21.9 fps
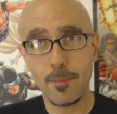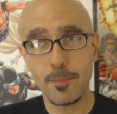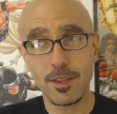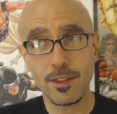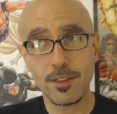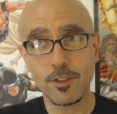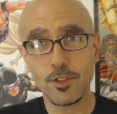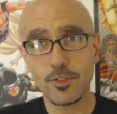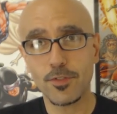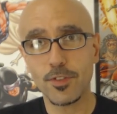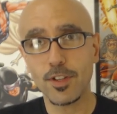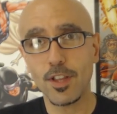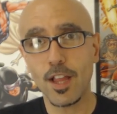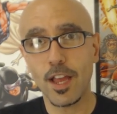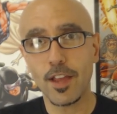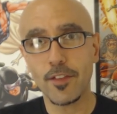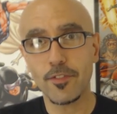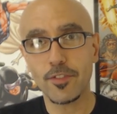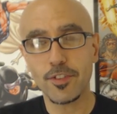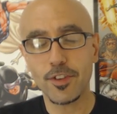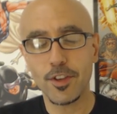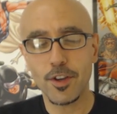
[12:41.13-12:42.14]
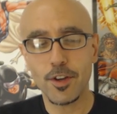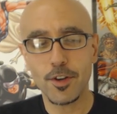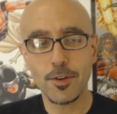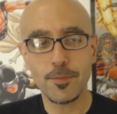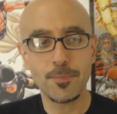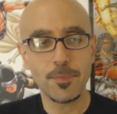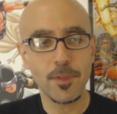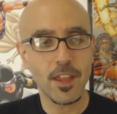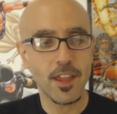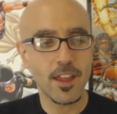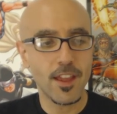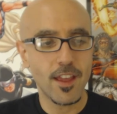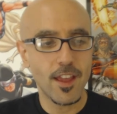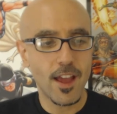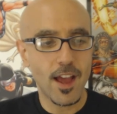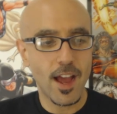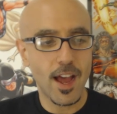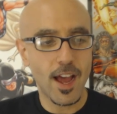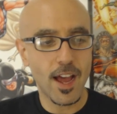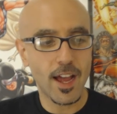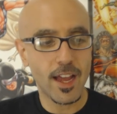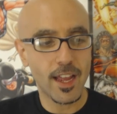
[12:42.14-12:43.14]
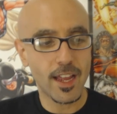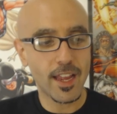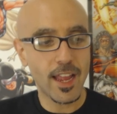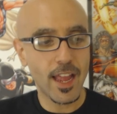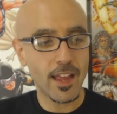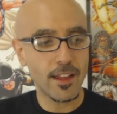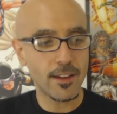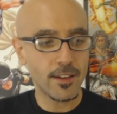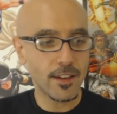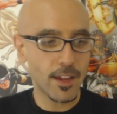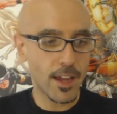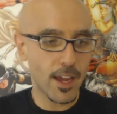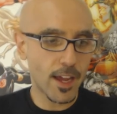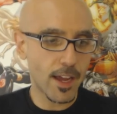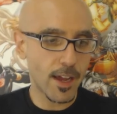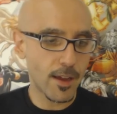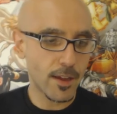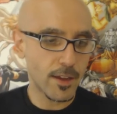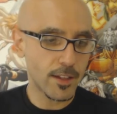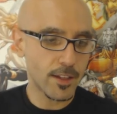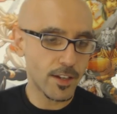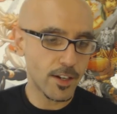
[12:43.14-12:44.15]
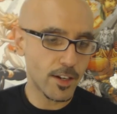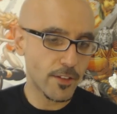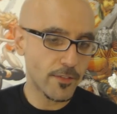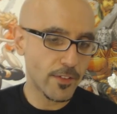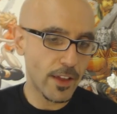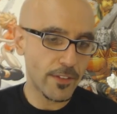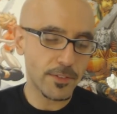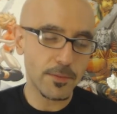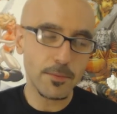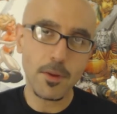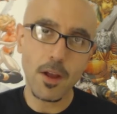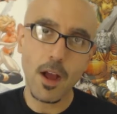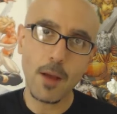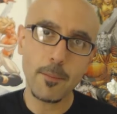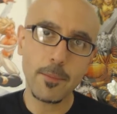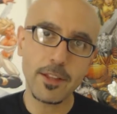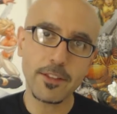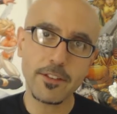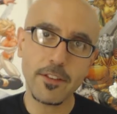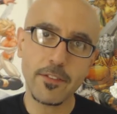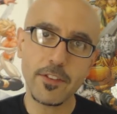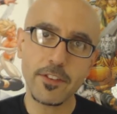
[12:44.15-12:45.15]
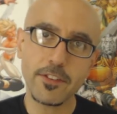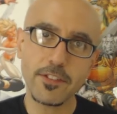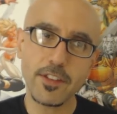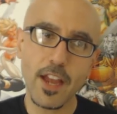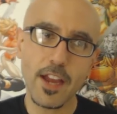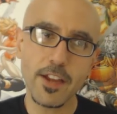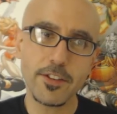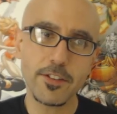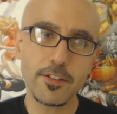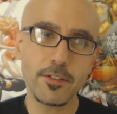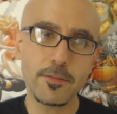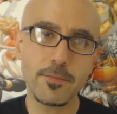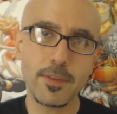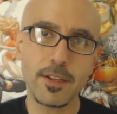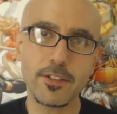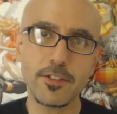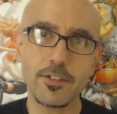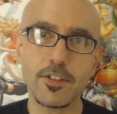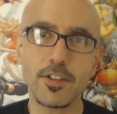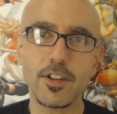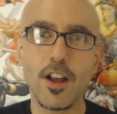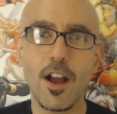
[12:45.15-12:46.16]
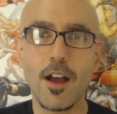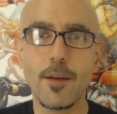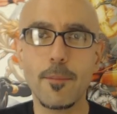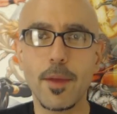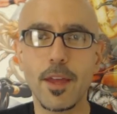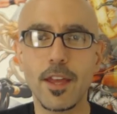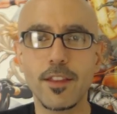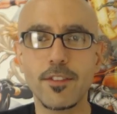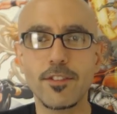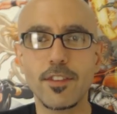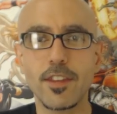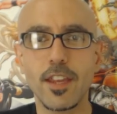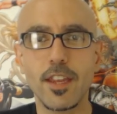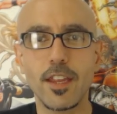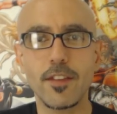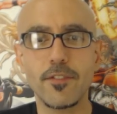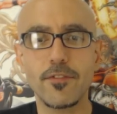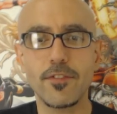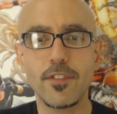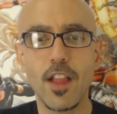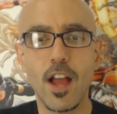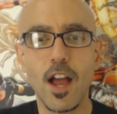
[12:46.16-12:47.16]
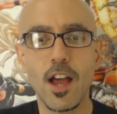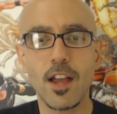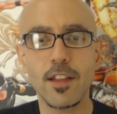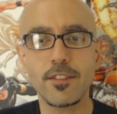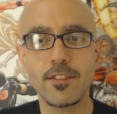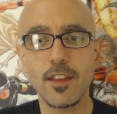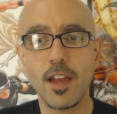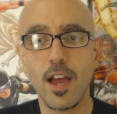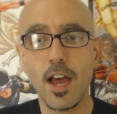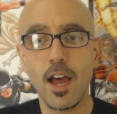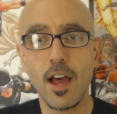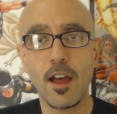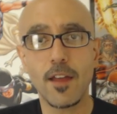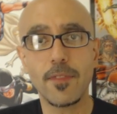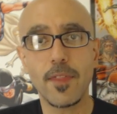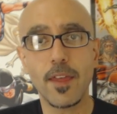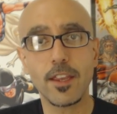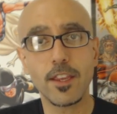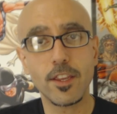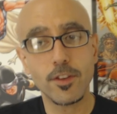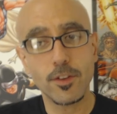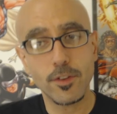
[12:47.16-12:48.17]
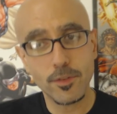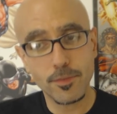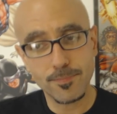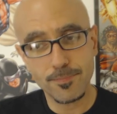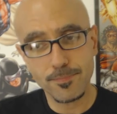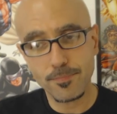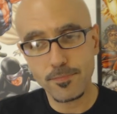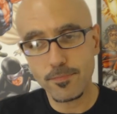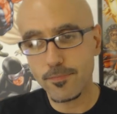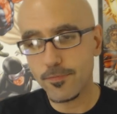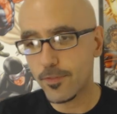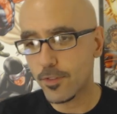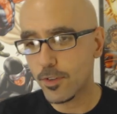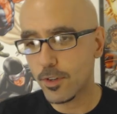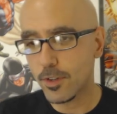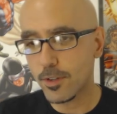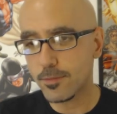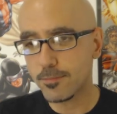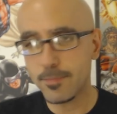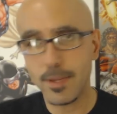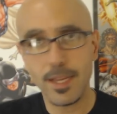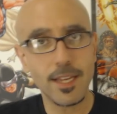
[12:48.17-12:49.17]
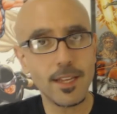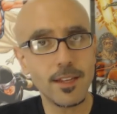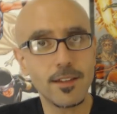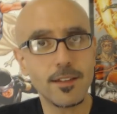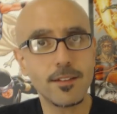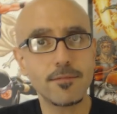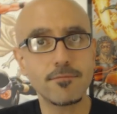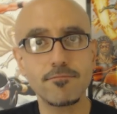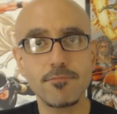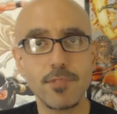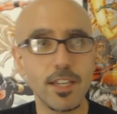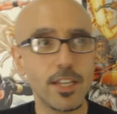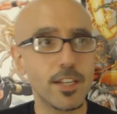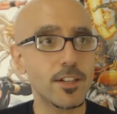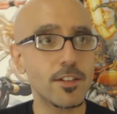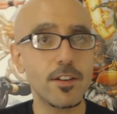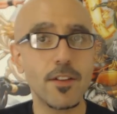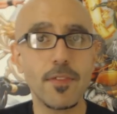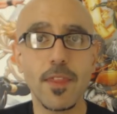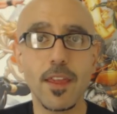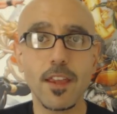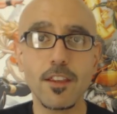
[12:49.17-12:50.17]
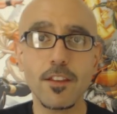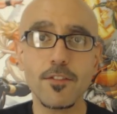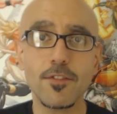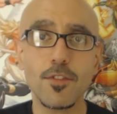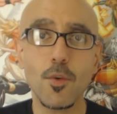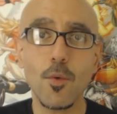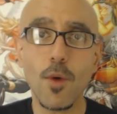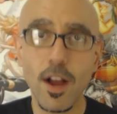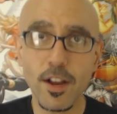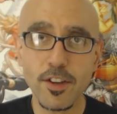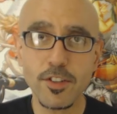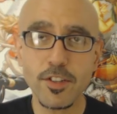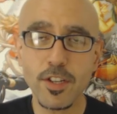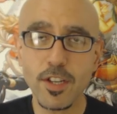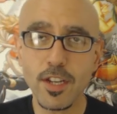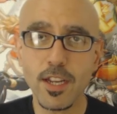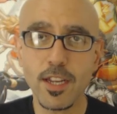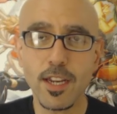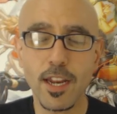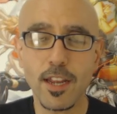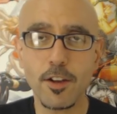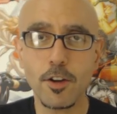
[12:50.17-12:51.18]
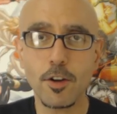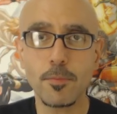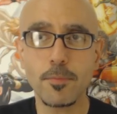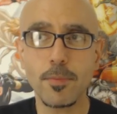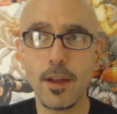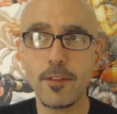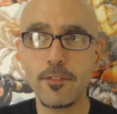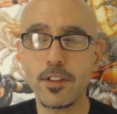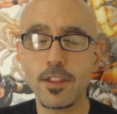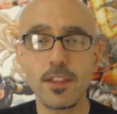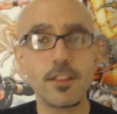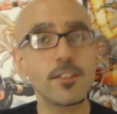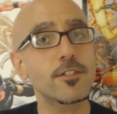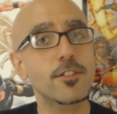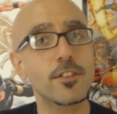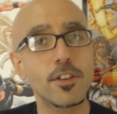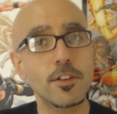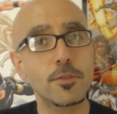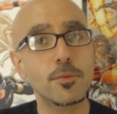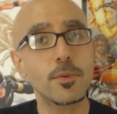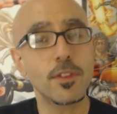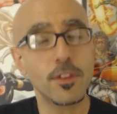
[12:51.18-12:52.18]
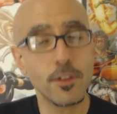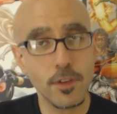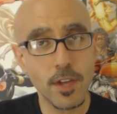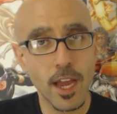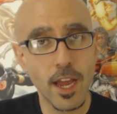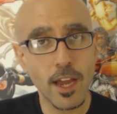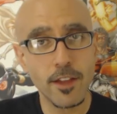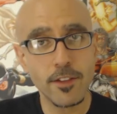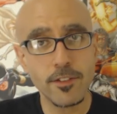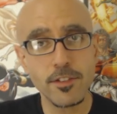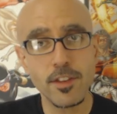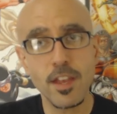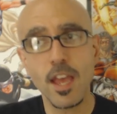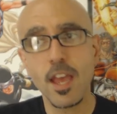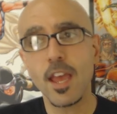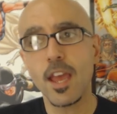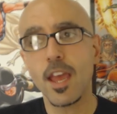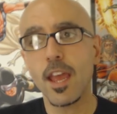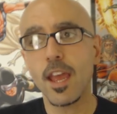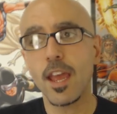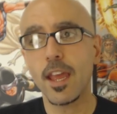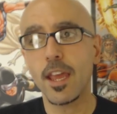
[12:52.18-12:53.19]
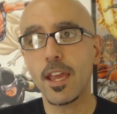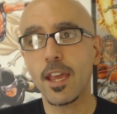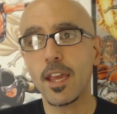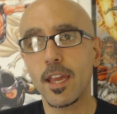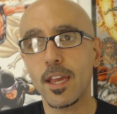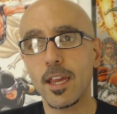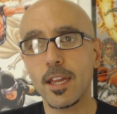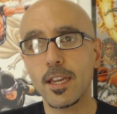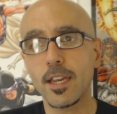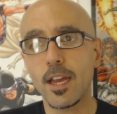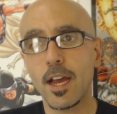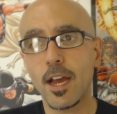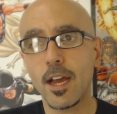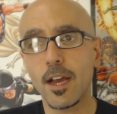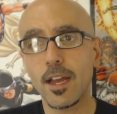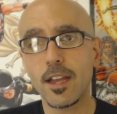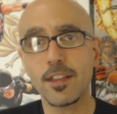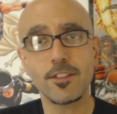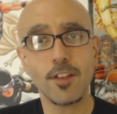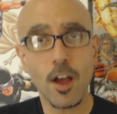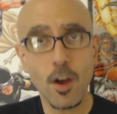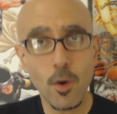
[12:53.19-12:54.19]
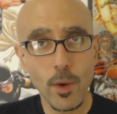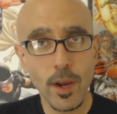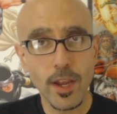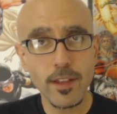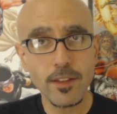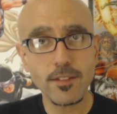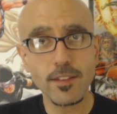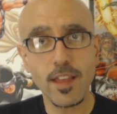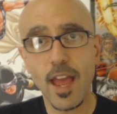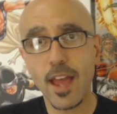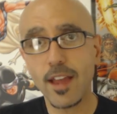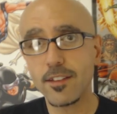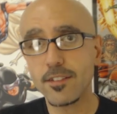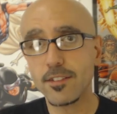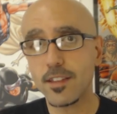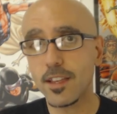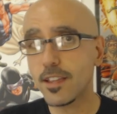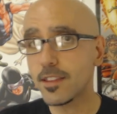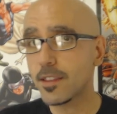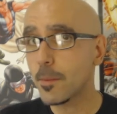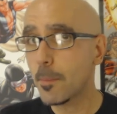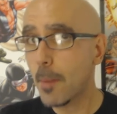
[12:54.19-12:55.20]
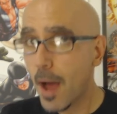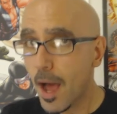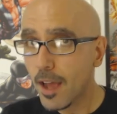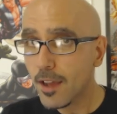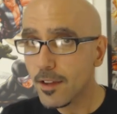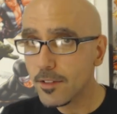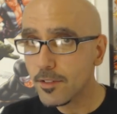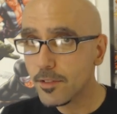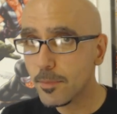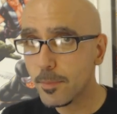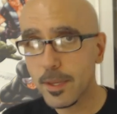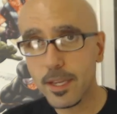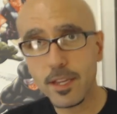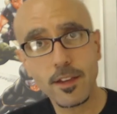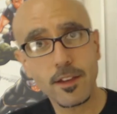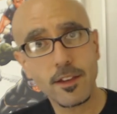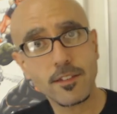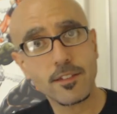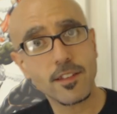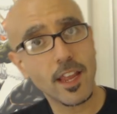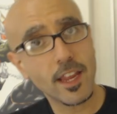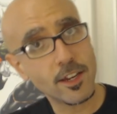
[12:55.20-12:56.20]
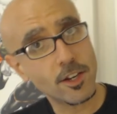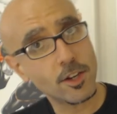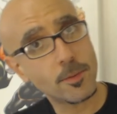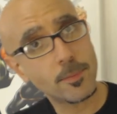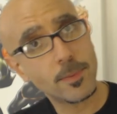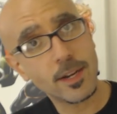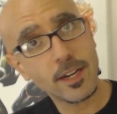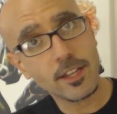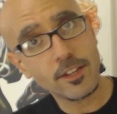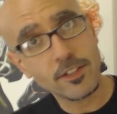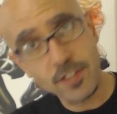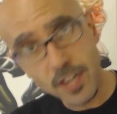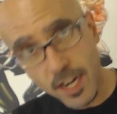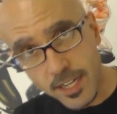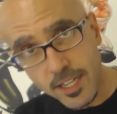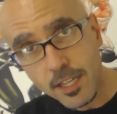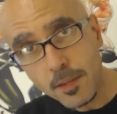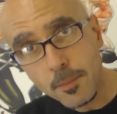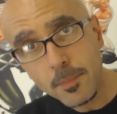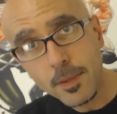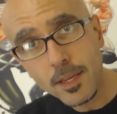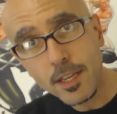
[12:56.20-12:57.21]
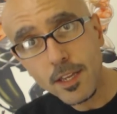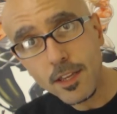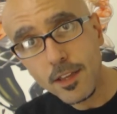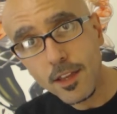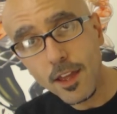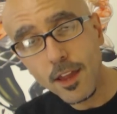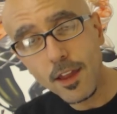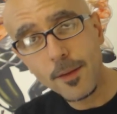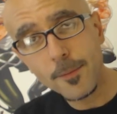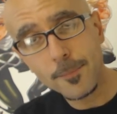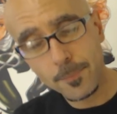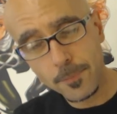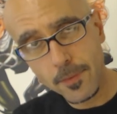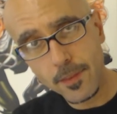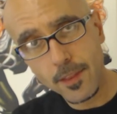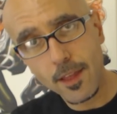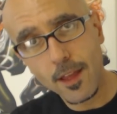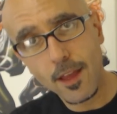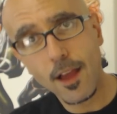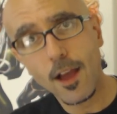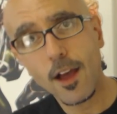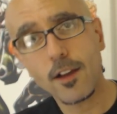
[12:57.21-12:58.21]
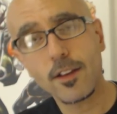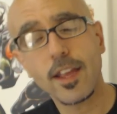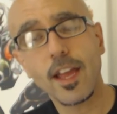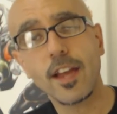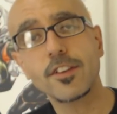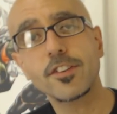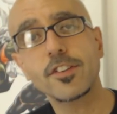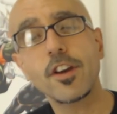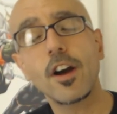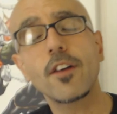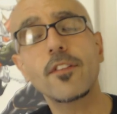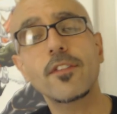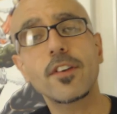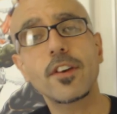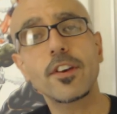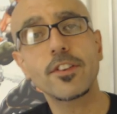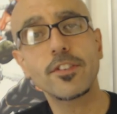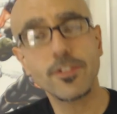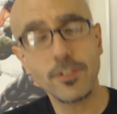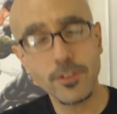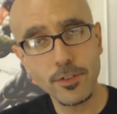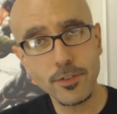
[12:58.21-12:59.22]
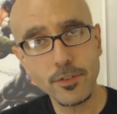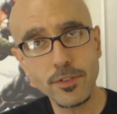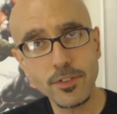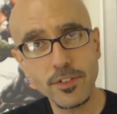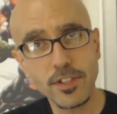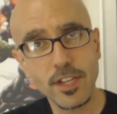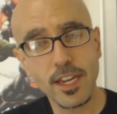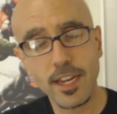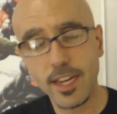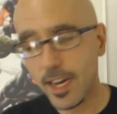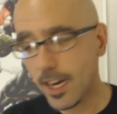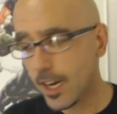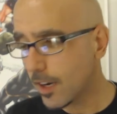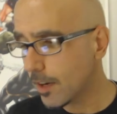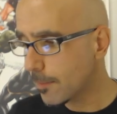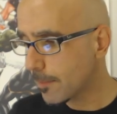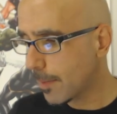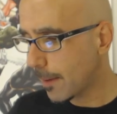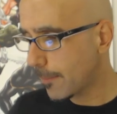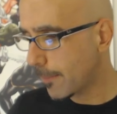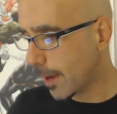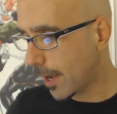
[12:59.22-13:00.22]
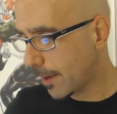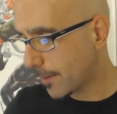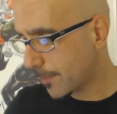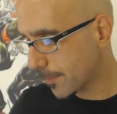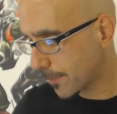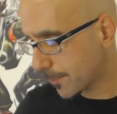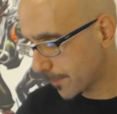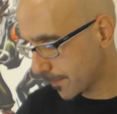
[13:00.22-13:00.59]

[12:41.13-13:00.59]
in this for life. So, again, if you have some comments on the statue, make sure to comment. If not, thank you for being here and thank you for watching. And I hope everything's good with you guys. And as always, X in the box because ain't nobody checking me. I'll catch you all very soon. Take care and bye-bye.